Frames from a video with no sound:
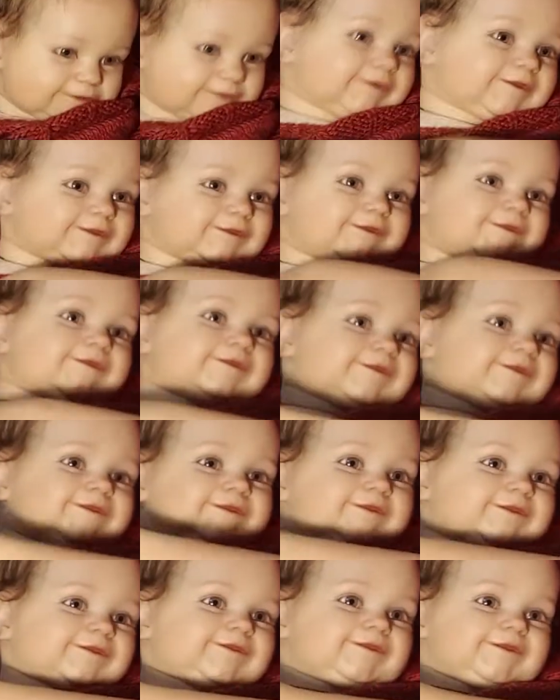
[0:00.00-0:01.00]
doll should
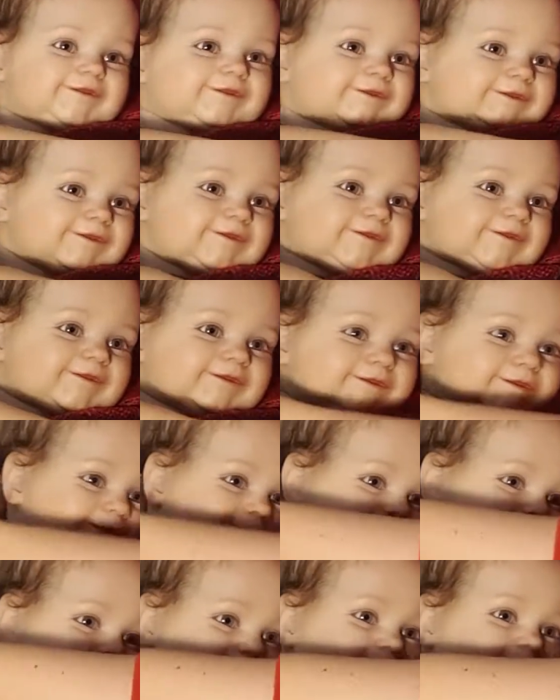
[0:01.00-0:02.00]
have
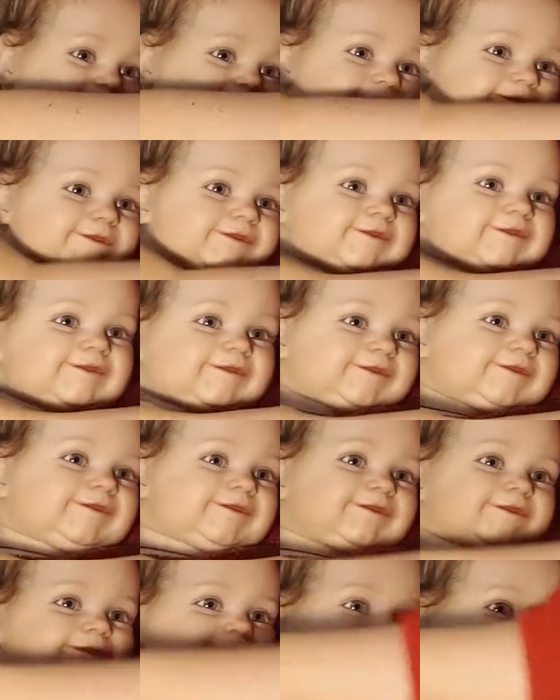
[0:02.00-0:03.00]
just
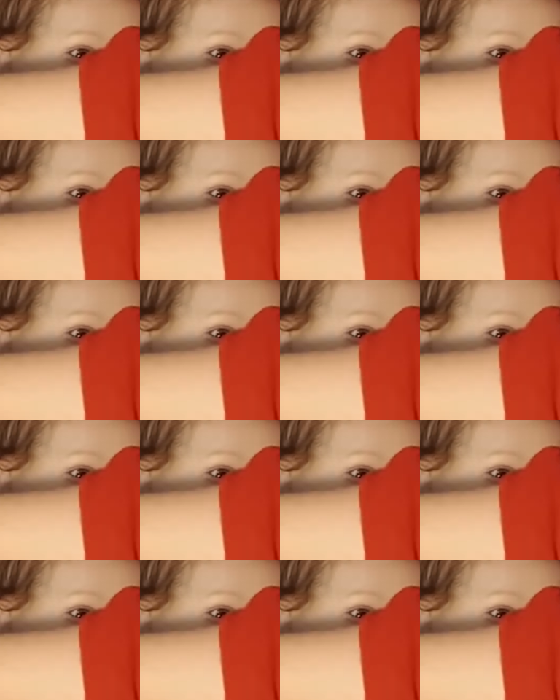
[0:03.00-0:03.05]
maybe